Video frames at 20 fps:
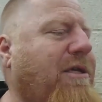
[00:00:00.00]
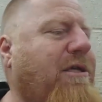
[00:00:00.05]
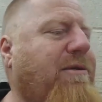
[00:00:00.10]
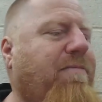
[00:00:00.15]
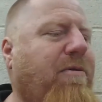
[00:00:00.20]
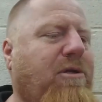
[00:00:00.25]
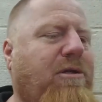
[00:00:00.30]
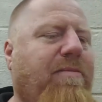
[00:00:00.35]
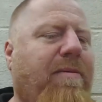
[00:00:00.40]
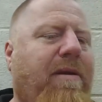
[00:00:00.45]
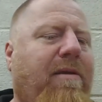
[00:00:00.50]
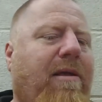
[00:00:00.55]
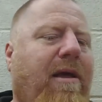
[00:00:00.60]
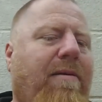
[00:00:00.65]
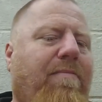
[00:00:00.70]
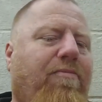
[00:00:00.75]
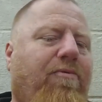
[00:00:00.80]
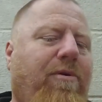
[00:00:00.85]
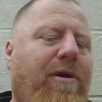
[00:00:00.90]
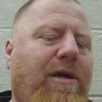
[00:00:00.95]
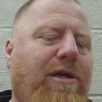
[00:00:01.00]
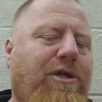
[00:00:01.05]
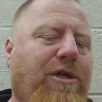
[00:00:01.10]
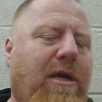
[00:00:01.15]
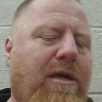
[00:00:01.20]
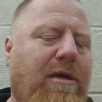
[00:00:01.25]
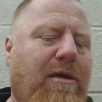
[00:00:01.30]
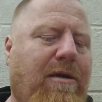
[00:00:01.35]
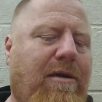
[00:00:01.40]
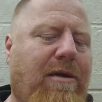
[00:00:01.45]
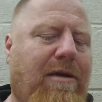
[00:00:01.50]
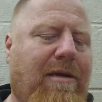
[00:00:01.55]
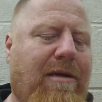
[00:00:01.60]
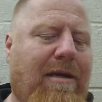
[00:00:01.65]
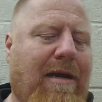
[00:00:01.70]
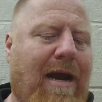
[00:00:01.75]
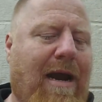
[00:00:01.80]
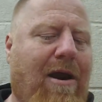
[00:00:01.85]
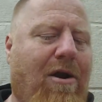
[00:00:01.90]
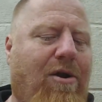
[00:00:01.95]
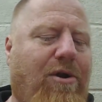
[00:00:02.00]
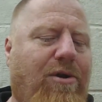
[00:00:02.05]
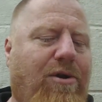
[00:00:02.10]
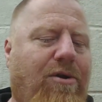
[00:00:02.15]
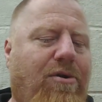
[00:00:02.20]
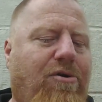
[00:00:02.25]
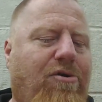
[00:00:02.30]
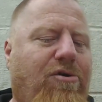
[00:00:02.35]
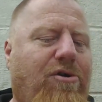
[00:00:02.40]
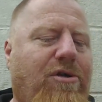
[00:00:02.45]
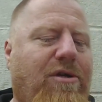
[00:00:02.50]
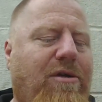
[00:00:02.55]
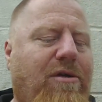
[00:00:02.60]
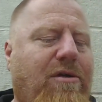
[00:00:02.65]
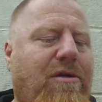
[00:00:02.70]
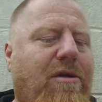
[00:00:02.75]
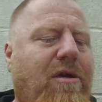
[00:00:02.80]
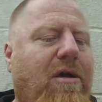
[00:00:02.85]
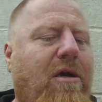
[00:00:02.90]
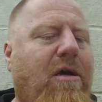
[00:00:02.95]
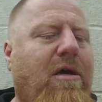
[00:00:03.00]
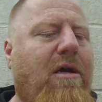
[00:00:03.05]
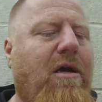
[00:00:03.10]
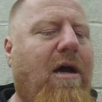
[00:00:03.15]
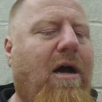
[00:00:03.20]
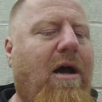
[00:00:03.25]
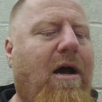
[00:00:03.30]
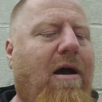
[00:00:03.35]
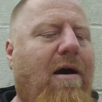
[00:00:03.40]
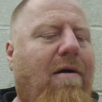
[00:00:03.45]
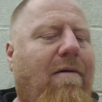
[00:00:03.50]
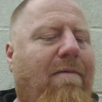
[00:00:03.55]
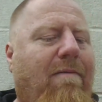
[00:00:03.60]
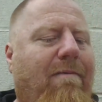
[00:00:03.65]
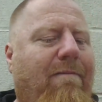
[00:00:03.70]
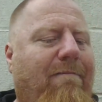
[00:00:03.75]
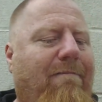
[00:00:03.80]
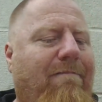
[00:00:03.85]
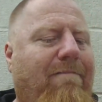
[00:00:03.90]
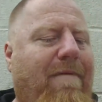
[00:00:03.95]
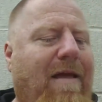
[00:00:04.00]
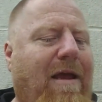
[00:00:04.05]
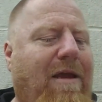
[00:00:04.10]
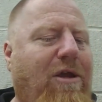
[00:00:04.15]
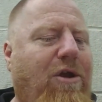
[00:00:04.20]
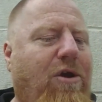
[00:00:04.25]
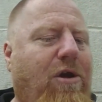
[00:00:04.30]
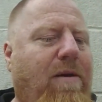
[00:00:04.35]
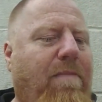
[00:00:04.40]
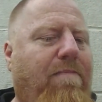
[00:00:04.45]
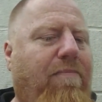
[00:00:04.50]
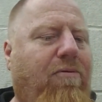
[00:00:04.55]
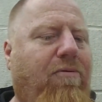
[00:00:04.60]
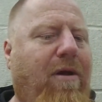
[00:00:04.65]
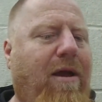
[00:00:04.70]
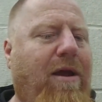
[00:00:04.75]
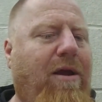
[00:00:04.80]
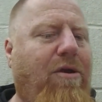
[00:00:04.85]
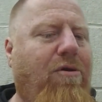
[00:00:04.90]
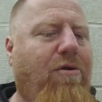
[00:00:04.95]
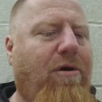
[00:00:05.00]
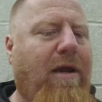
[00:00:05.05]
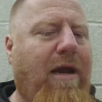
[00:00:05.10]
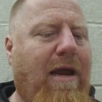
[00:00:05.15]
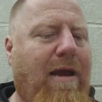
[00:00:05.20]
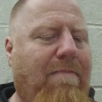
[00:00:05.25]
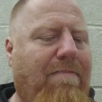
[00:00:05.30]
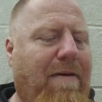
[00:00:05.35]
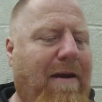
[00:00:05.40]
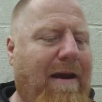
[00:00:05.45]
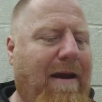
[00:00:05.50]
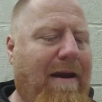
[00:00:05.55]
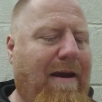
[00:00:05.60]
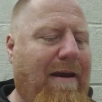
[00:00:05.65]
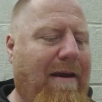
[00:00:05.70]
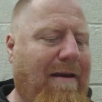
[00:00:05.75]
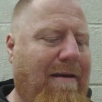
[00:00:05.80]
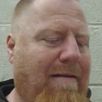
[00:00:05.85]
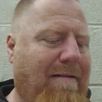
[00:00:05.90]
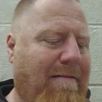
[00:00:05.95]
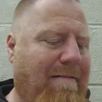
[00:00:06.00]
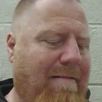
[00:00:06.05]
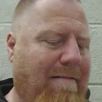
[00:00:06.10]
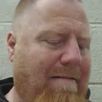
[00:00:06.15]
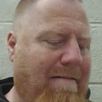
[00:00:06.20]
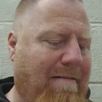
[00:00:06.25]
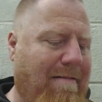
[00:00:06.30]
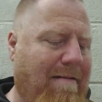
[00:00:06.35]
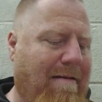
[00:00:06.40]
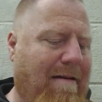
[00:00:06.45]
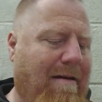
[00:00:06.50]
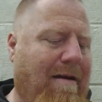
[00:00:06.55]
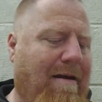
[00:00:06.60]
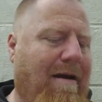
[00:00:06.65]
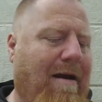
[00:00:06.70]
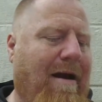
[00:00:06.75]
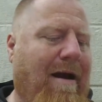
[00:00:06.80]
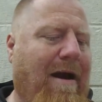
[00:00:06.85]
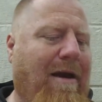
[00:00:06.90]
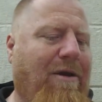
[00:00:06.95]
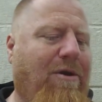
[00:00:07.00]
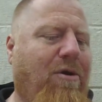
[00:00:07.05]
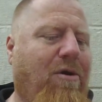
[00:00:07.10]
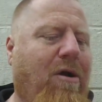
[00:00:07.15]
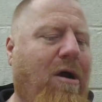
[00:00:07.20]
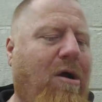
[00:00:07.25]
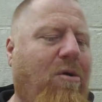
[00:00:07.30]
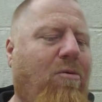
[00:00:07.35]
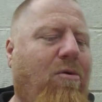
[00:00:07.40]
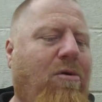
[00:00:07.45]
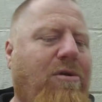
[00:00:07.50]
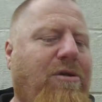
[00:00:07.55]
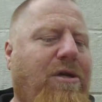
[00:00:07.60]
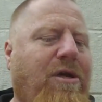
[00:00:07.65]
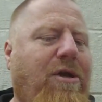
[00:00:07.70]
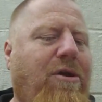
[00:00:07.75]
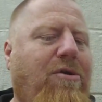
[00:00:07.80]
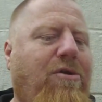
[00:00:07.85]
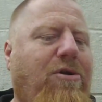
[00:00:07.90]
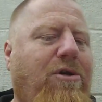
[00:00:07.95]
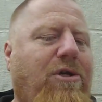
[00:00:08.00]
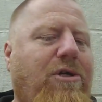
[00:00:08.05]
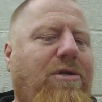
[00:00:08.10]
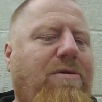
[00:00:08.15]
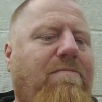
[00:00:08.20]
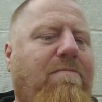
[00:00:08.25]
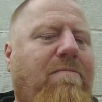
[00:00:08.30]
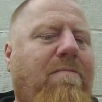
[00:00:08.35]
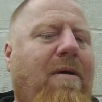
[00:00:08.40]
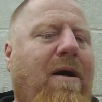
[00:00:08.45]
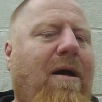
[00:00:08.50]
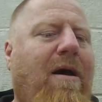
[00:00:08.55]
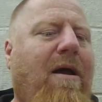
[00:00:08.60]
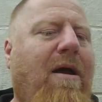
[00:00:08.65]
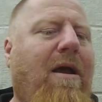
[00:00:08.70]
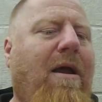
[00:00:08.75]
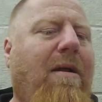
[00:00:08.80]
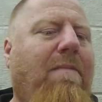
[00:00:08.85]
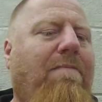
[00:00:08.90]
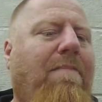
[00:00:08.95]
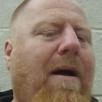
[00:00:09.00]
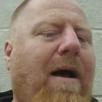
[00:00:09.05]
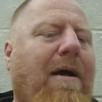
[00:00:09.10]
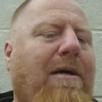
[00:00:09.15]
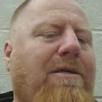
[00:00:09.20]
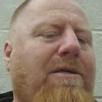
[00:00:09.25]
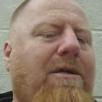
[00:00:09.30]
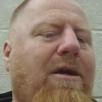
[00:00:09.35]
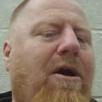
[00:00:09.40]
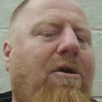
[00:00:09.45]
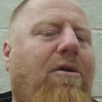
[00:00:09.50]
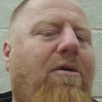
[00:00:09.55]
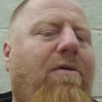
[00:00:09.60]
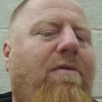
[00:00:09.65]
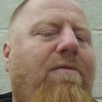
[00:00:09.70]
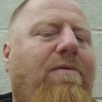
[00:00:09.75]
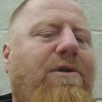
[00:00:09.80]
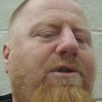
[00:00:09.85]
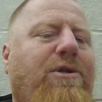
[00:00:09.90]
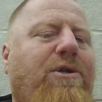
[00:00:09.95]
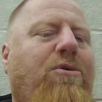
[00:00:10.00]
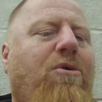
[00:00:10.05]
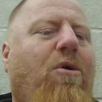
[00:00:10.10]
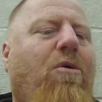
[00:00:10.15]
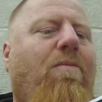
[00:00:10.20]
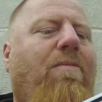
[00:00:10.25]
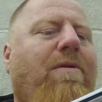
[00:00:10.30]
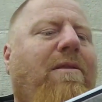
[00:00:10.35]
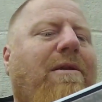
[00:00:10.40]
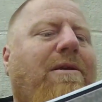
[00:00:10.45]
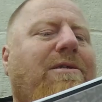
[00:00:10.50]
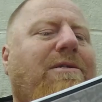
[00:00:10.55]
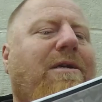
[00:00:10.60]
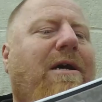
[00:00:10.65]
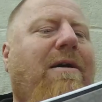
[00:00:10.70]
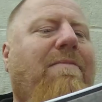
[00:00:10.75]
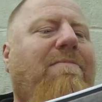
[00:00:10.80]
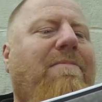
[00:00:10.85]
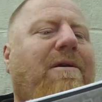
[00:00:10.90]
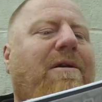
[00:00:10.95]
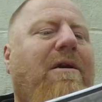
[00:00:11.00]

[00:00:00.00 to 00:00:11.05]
is supposed to be like pre-gen characters and uh, that you could play in your campaign. I do not want to use my box cutter to open this up.